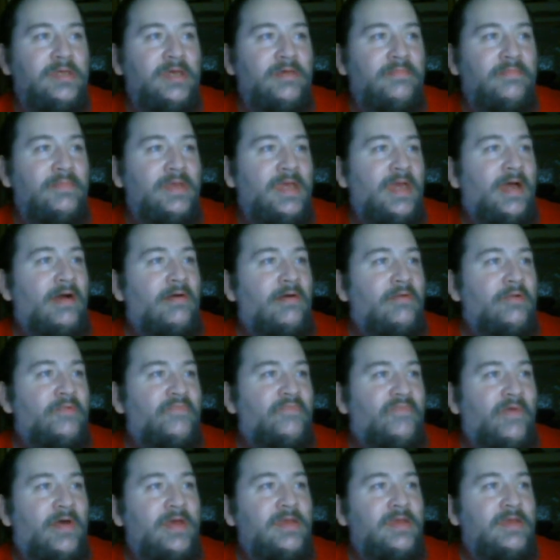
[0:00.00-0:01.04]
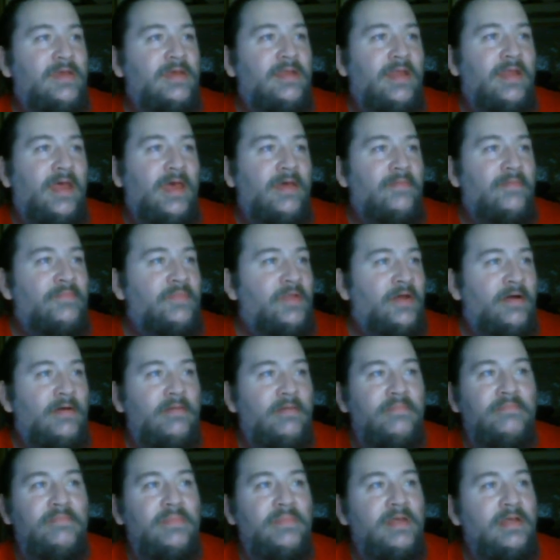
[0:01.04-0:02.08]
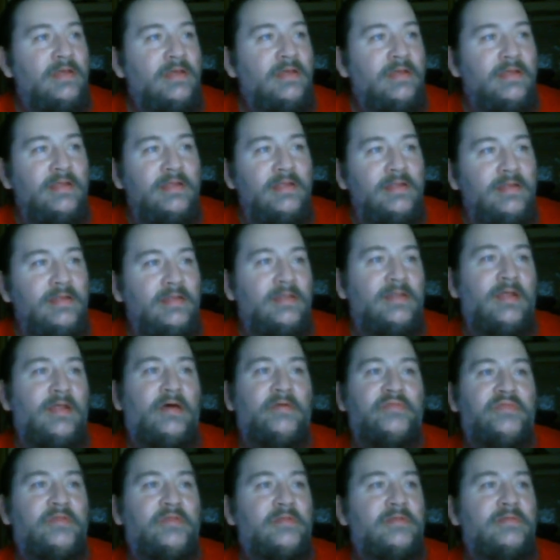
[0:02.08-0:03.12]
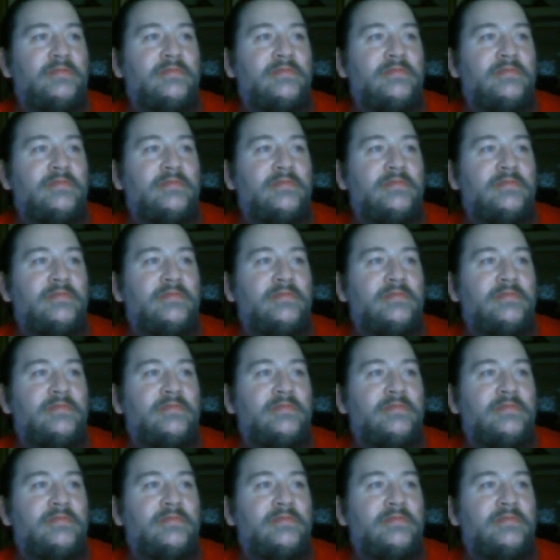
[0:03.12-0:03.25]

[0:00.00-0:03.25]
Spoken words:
get me out if I get hemmed up. Nothing.